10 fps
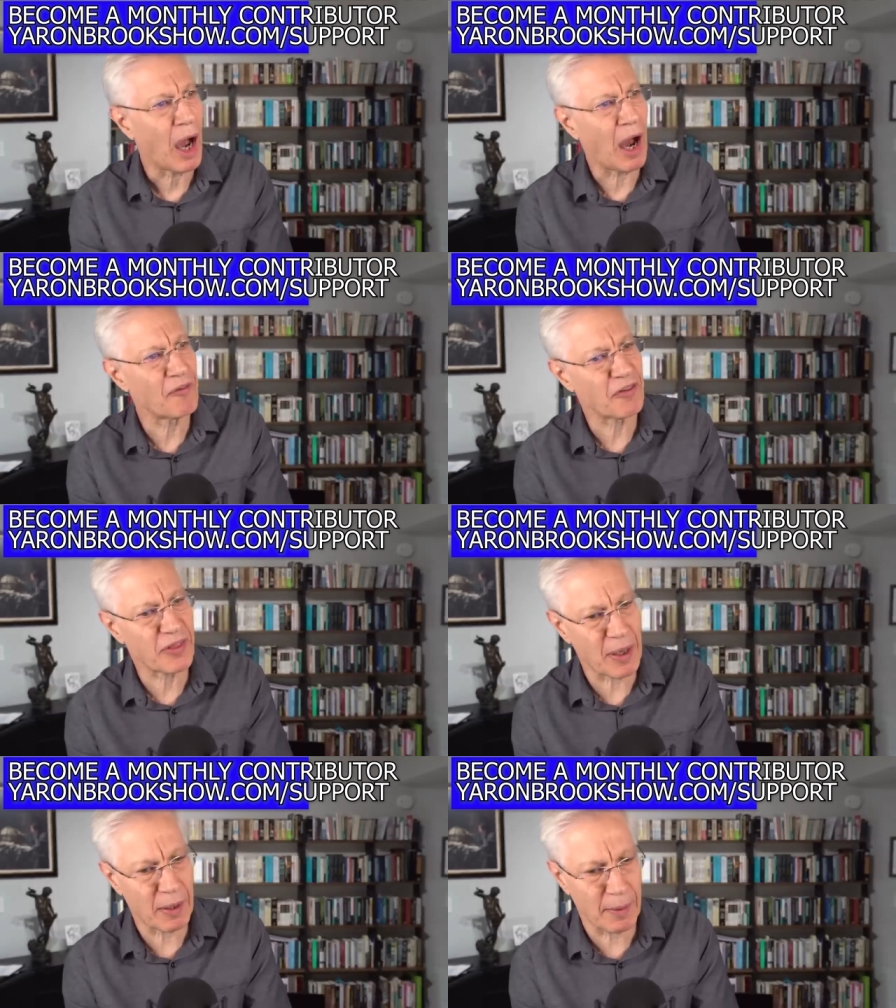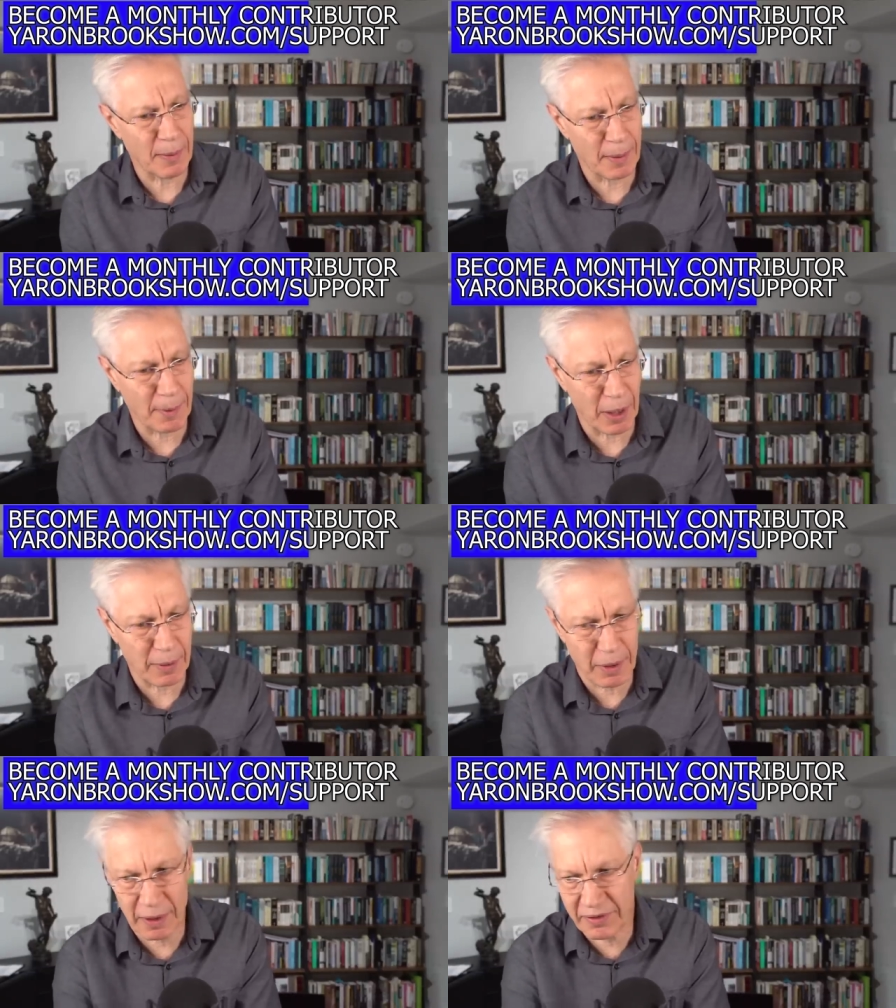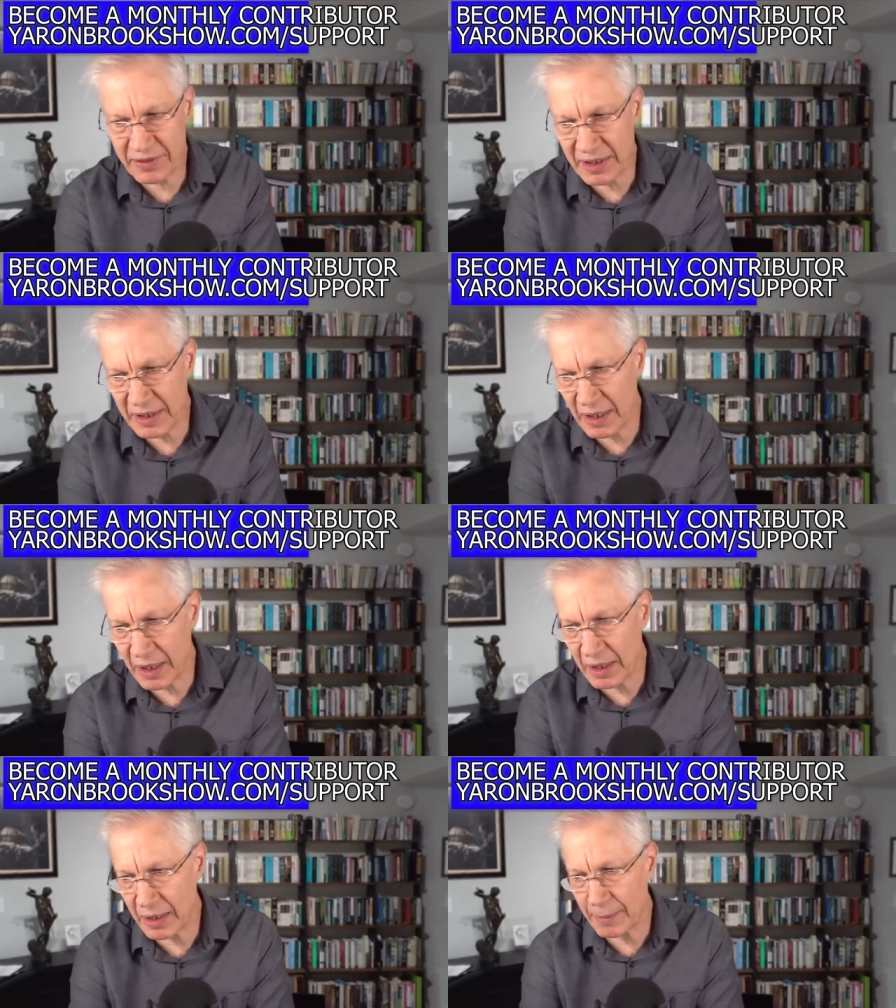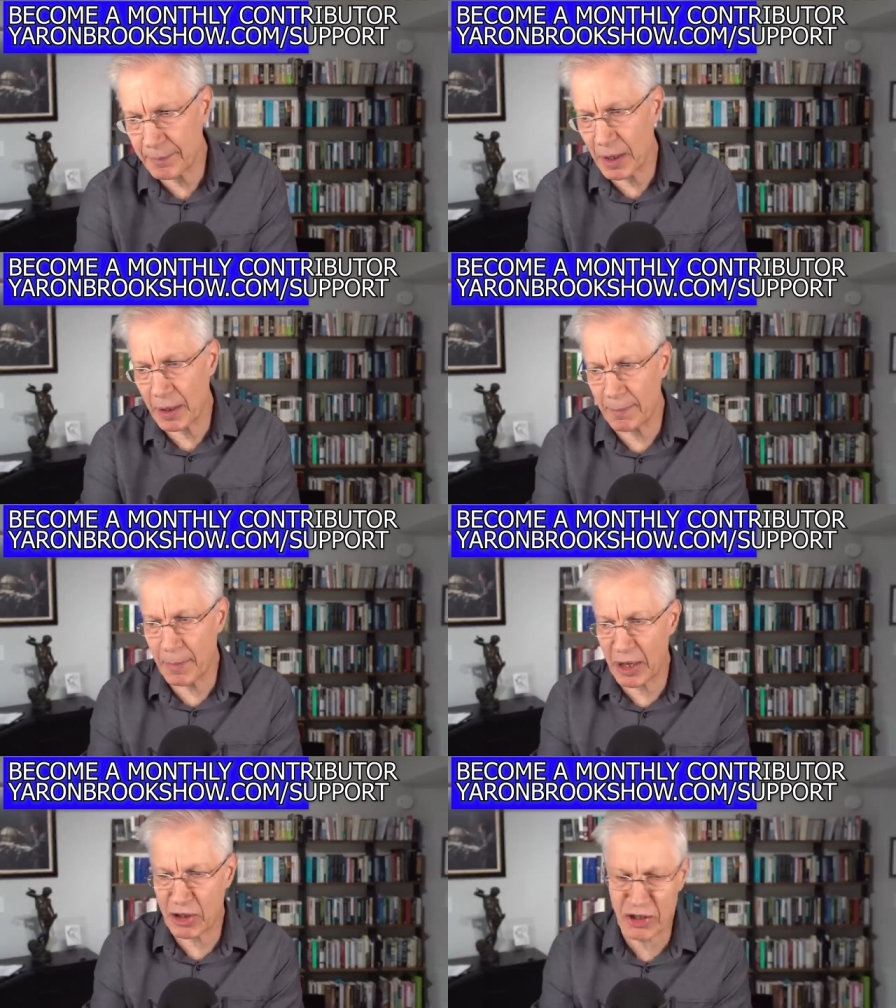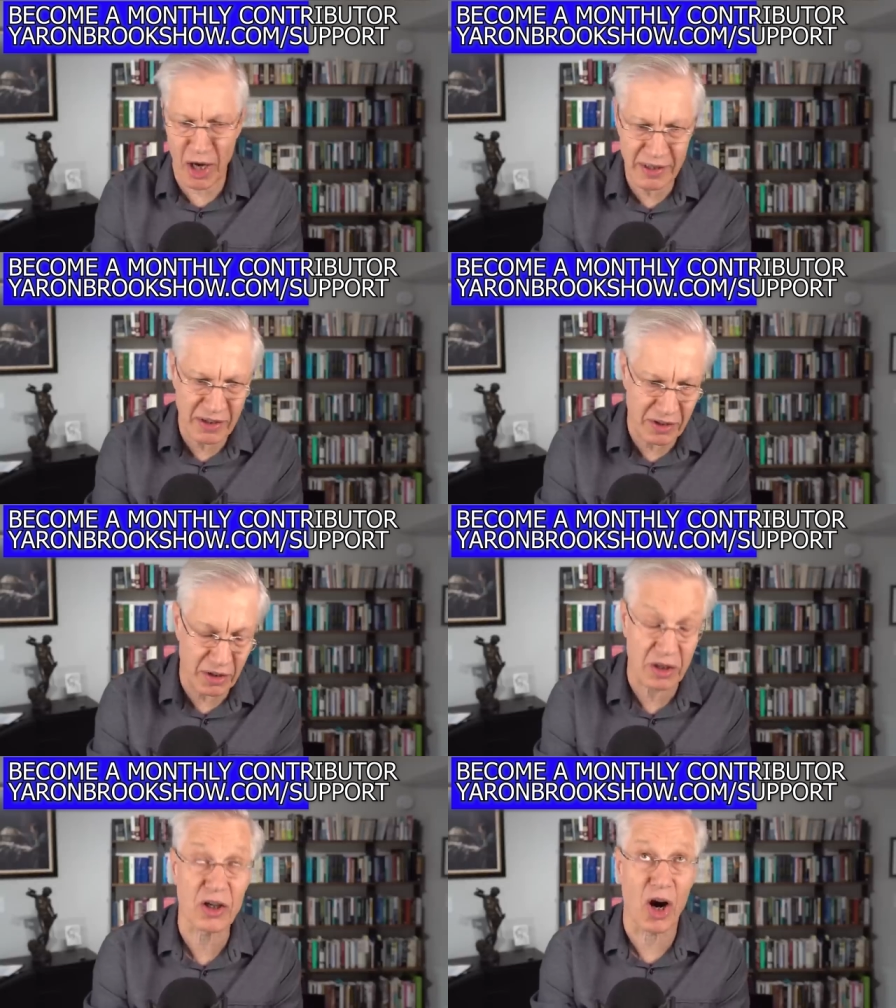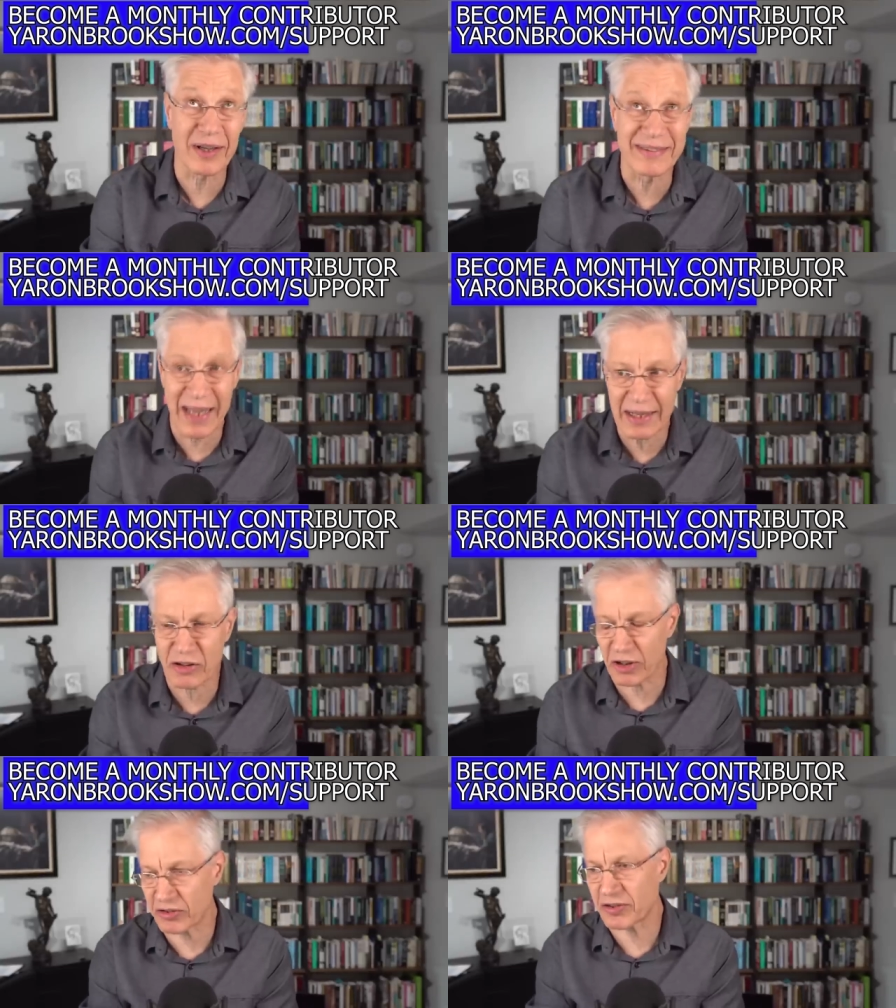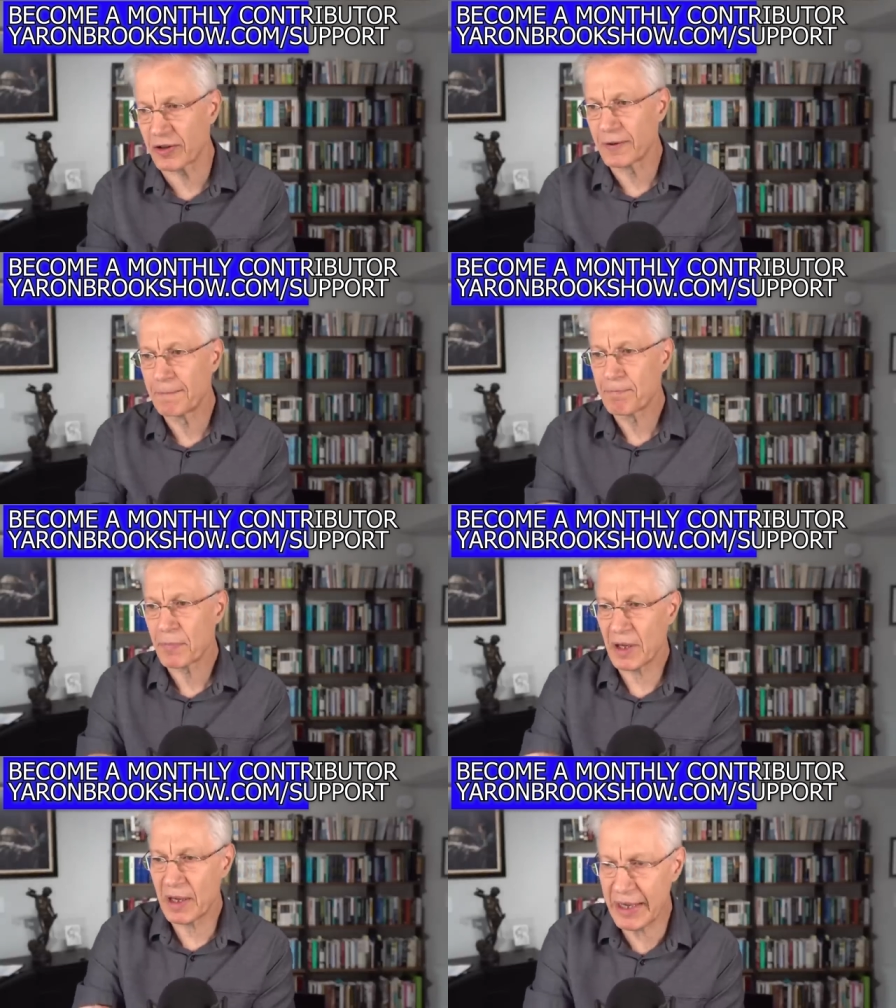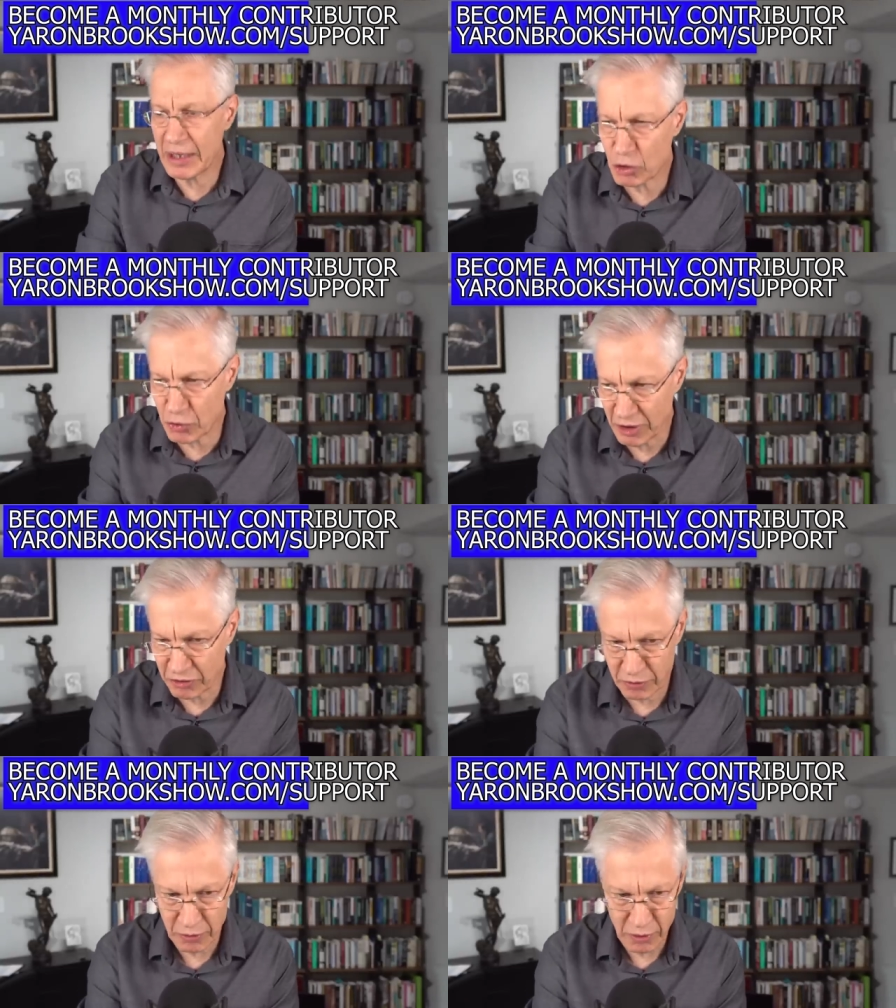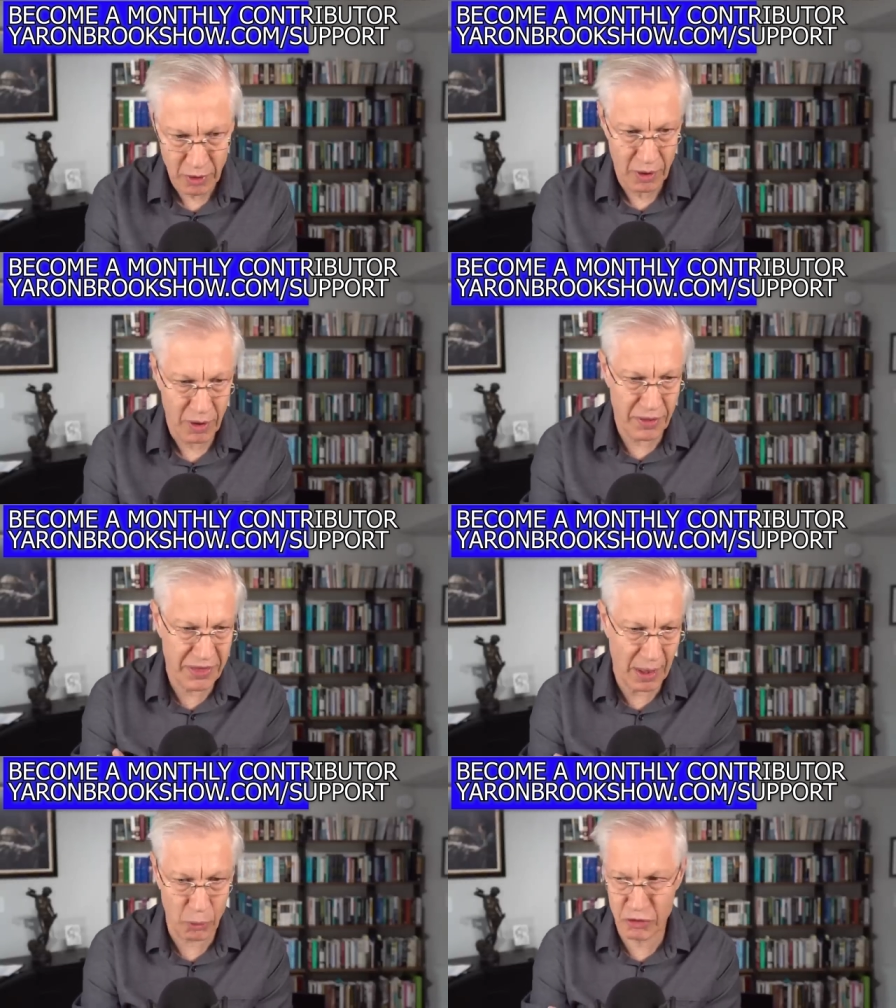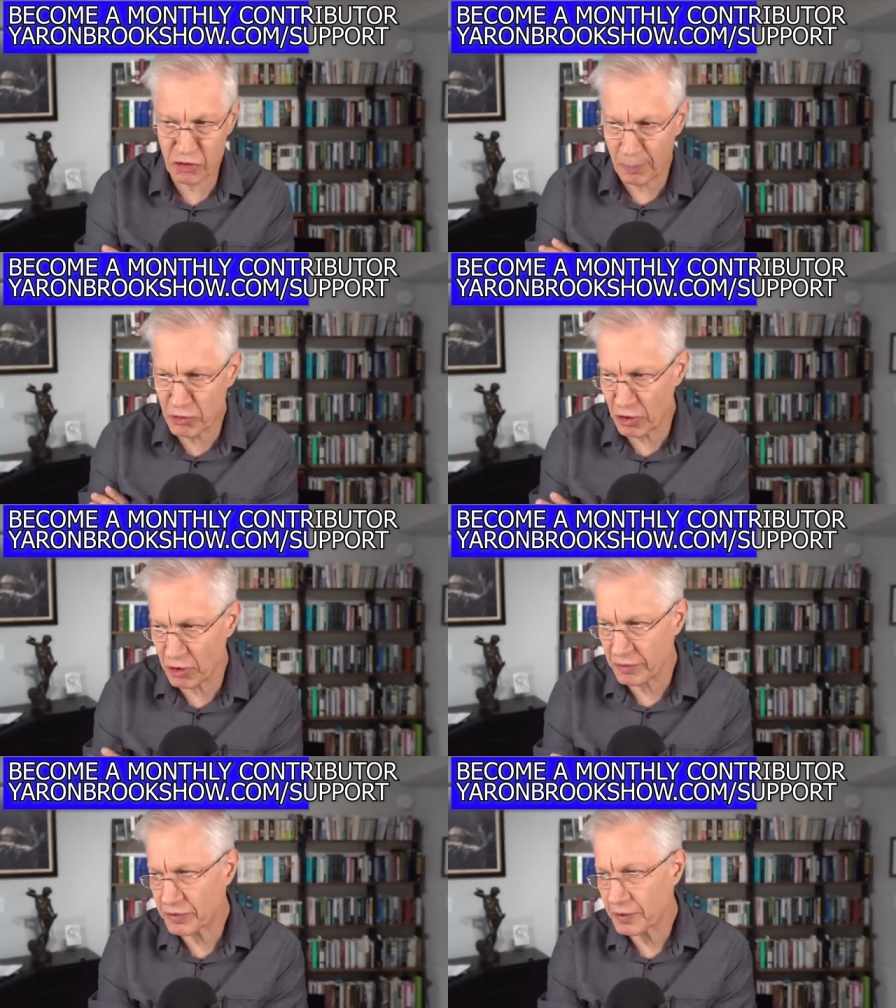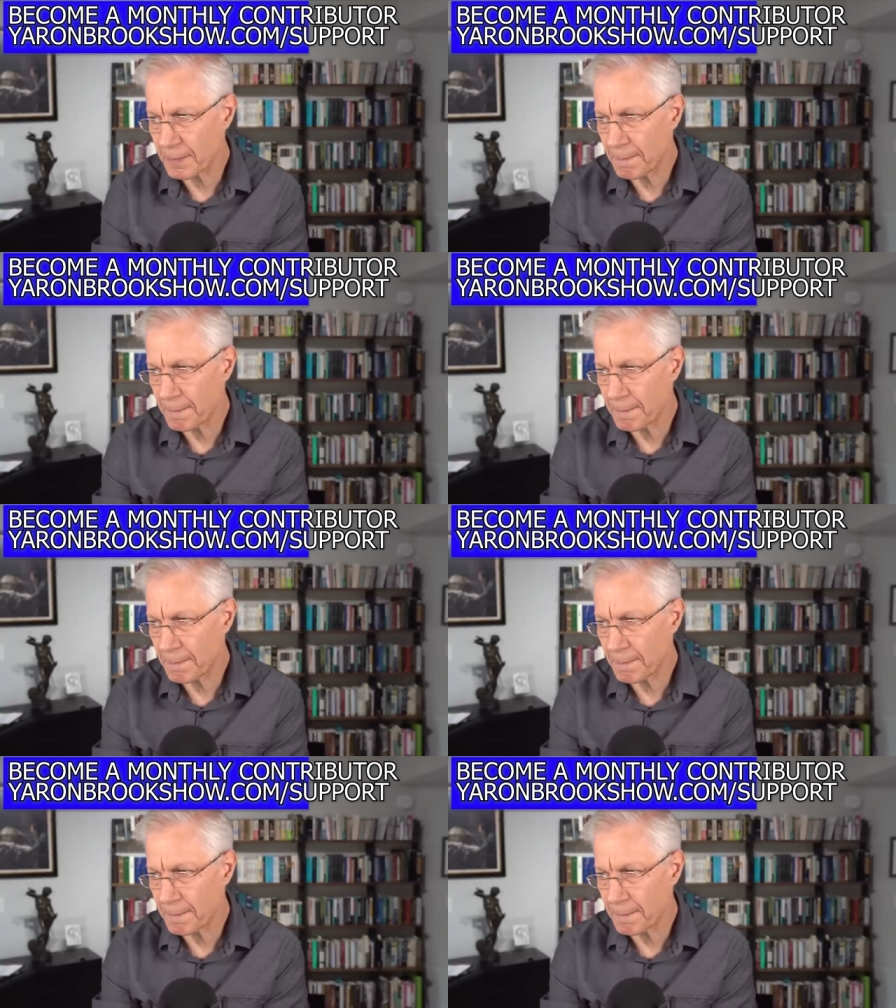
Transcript: of the, uh, uh, uh, the um, uh, myocarditis increase that was observed.